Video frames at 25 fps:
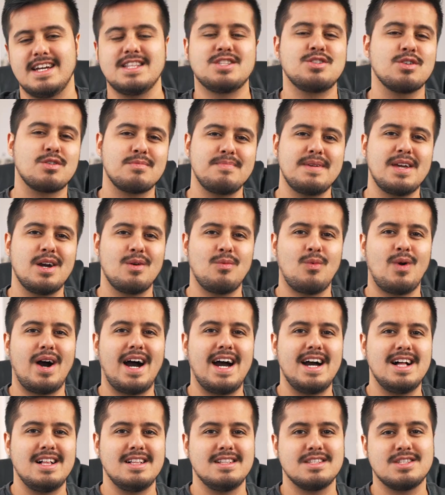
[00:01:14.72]
It took me a
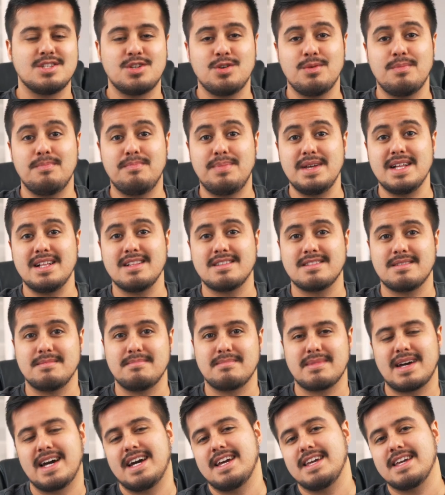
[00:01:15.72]
while to build
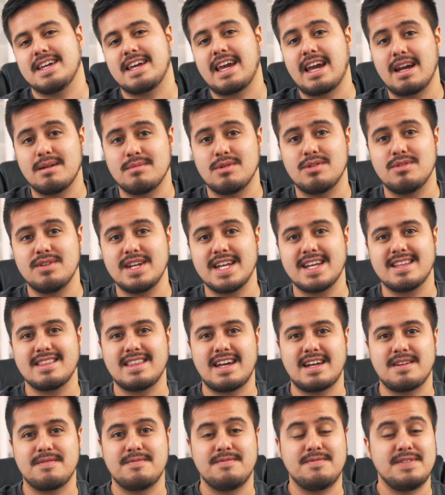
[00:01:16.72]
my camera rig
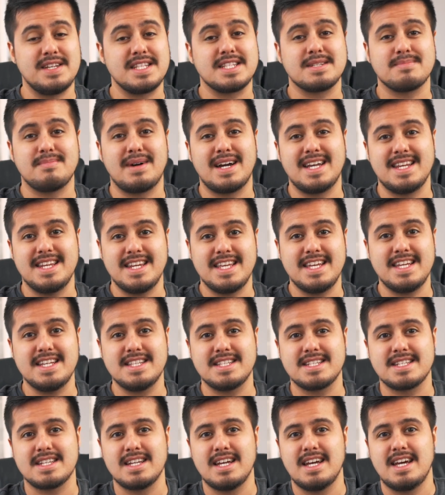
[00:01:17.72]
that fits my needs.